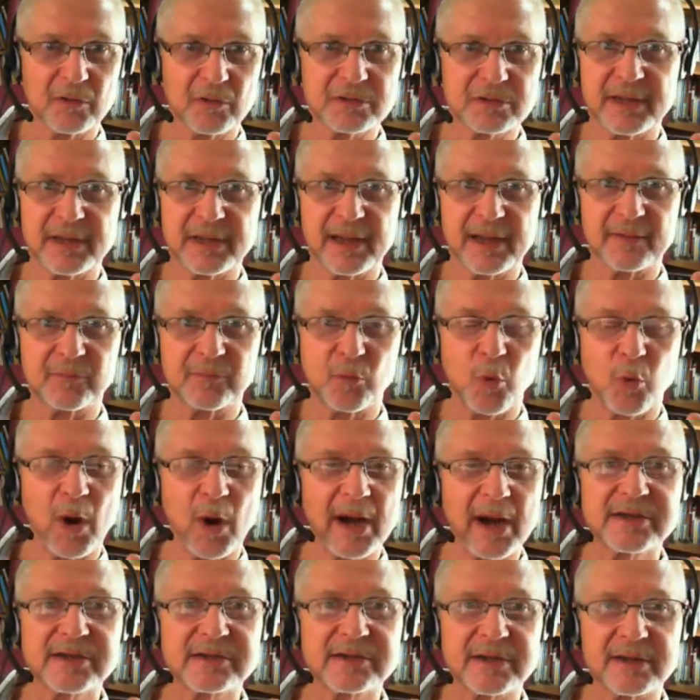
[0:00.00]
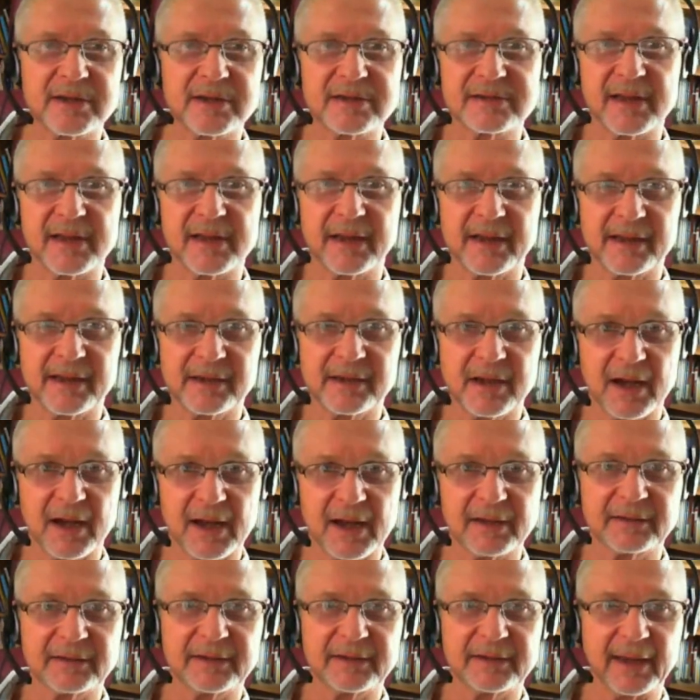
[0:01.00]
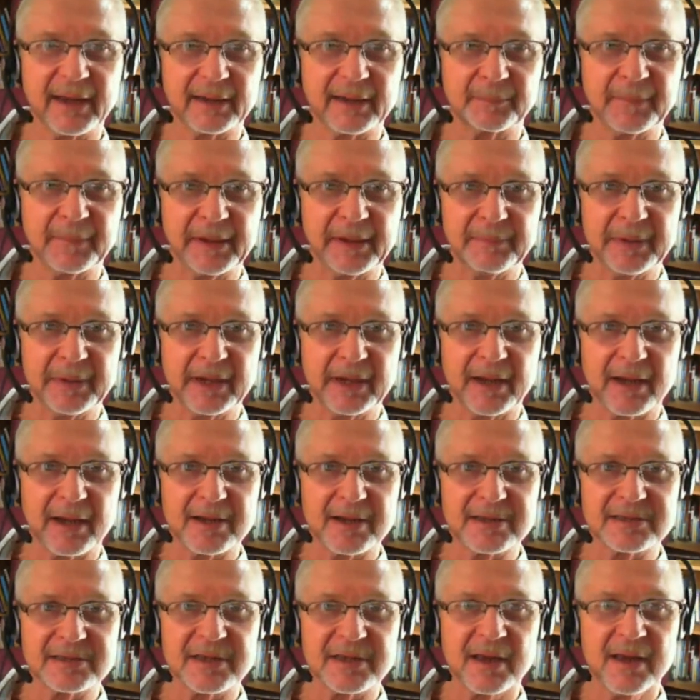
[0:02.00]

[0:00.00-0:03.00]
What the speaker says: they have questions, they can contact me, because